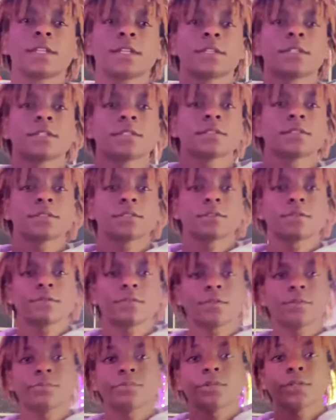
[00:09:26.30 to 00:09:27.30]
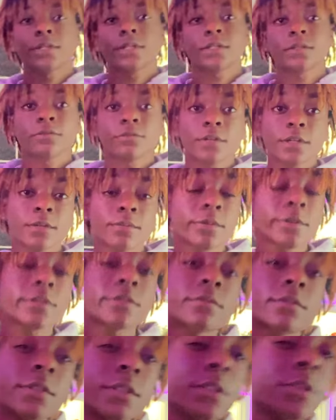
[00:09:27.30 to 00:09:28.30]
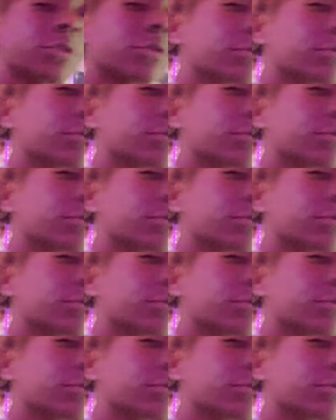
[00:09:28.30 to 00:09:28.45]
a notch, you But yeah, red bottoms ain't too